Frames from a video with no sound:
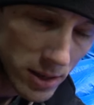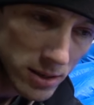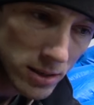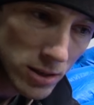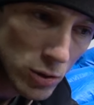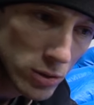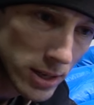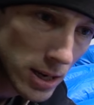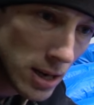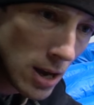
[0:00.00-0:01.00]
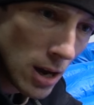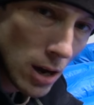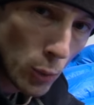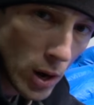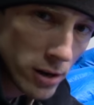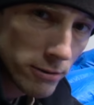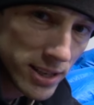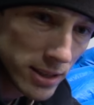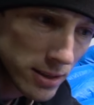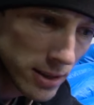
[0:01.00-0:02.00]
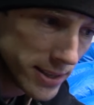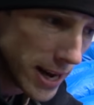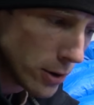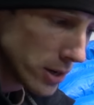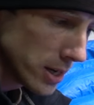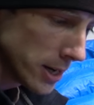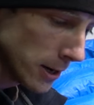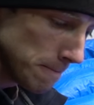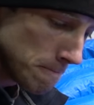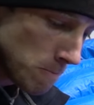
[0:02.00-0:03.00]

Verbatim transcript: It doesn't use a, a water resistant down in here.